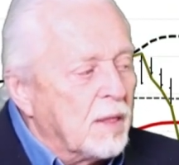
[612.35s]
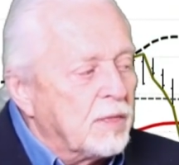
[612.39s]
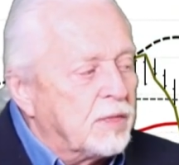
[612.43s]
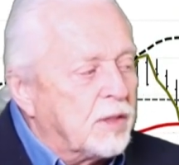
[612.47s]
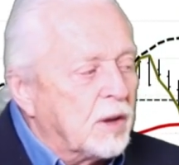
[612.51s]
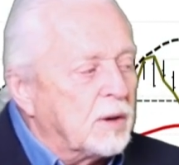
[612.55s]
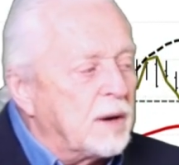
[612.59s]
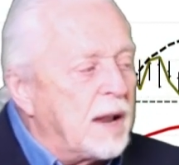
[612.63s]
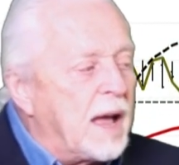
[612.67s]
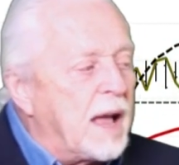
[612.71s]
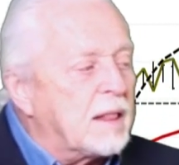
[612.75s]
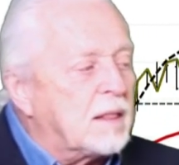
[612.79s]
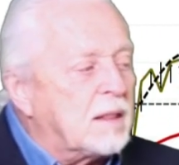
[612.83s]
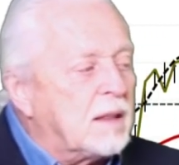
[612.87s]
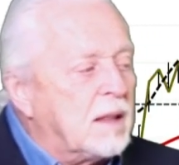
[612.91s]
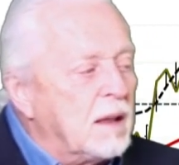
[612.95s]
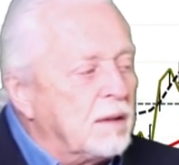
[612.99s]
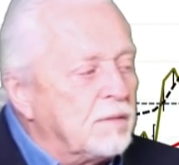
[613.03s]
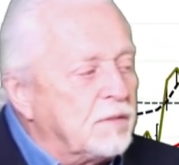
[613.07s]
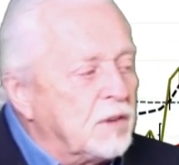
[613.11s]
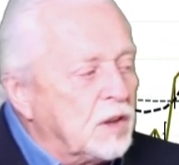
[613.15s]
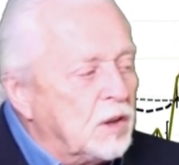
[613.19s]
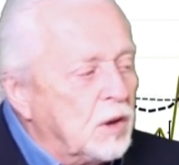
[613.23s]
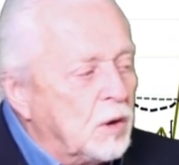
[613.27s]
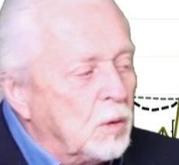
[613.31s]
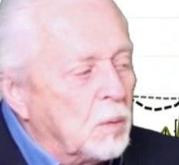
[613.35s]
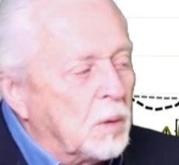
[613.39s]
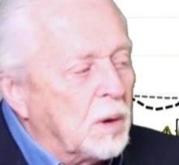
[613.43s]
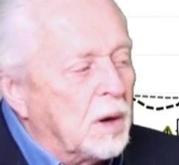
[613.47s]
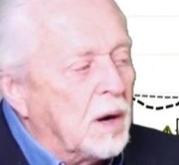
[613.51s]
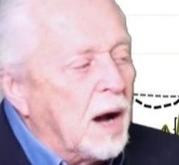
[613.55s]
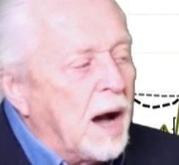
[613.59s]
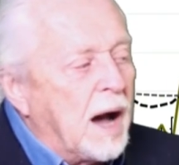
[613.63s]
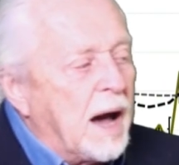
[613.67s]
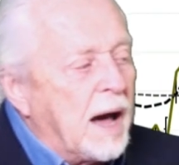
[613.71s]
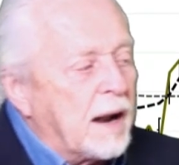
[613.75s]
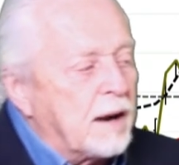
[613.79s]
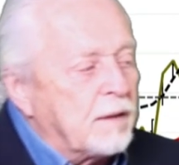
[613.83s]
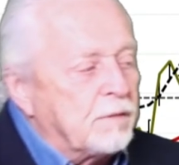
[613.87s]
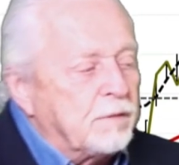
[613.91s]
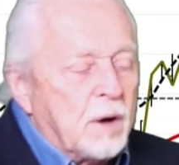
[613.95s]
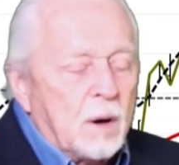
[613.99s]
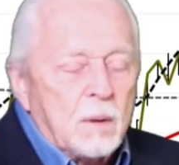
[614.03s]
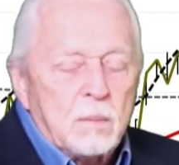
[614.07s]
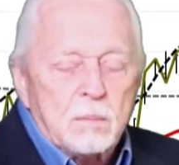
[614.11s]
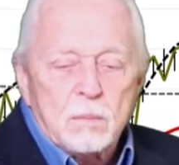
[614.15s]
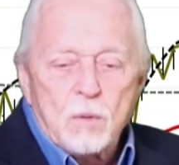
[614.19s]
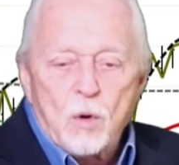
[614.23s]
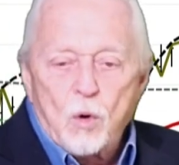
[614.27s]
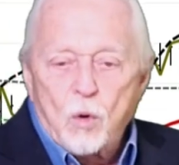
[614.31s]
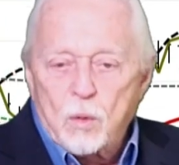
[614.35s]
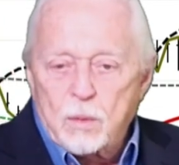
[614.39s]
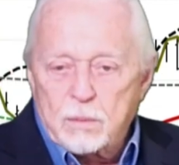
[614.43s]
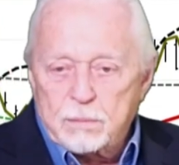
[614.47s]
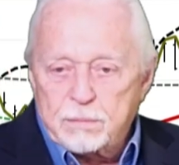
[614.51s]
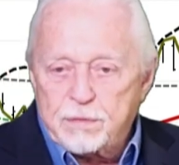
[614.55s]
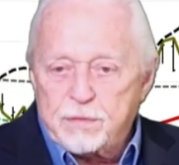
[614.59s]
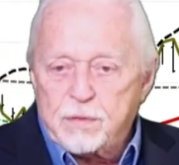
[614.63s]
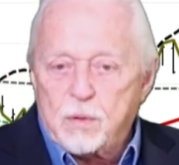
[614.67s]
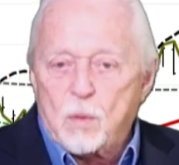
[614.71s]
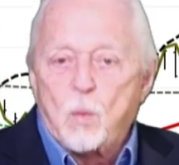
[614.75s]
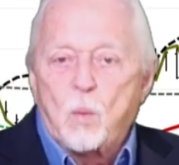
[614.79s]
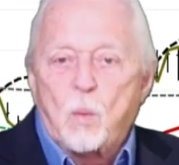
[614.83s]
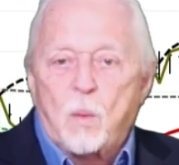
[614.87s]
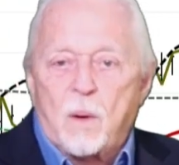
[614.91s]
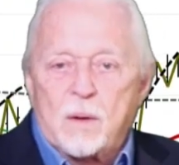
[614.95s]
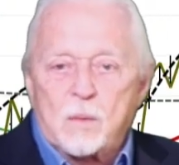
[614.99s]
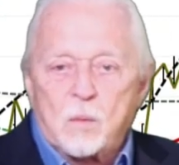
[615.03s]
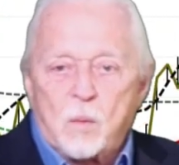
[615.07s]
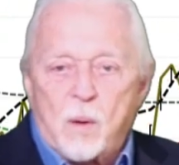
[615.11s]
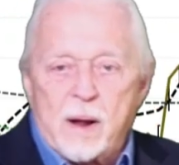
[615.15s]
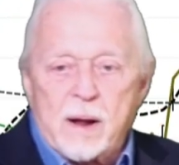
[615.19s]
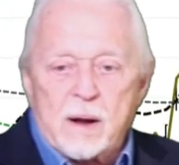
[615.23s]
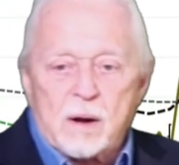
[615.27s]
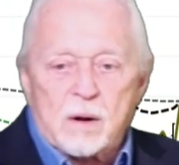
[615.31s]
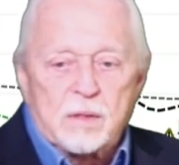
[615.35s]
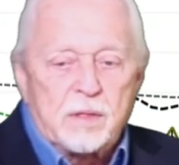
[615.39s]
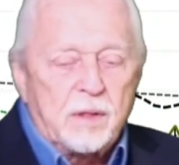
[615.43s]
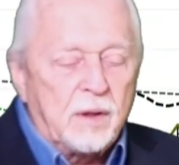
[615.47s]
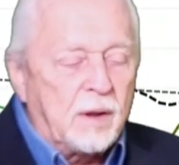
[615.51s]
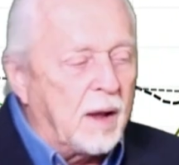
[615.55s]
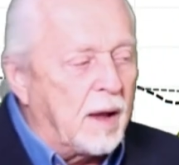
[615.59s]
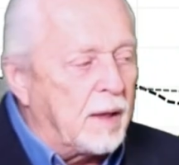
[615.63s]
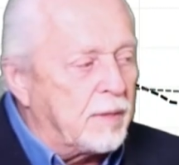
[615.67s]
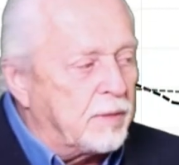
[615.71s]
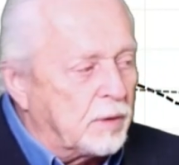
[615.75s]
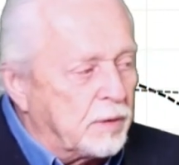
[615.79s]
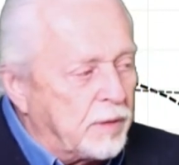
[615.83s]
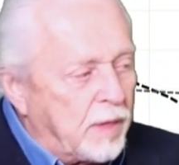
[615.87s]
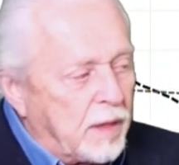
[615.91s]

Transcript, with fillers: They're not giving you a lot of oomph one way or the other.